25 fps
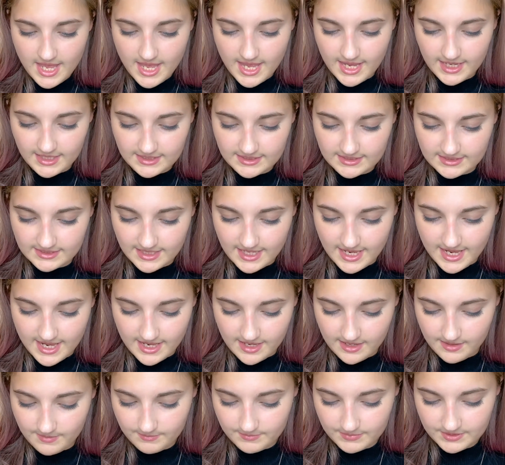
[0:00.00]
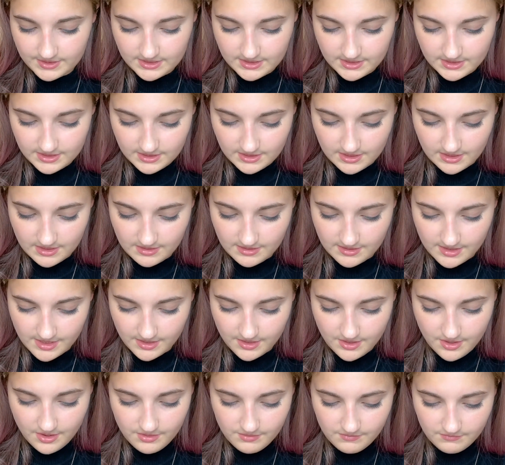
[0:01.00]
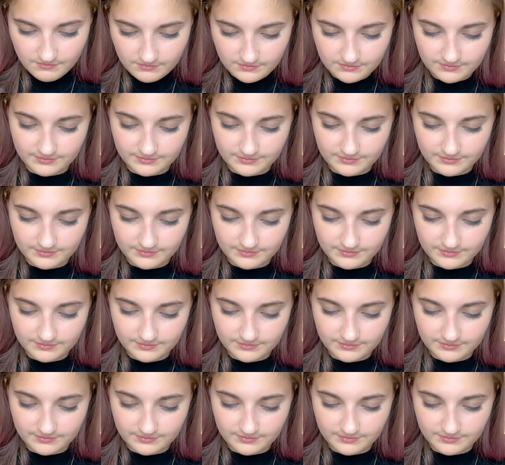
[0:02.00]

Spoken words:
except I can't...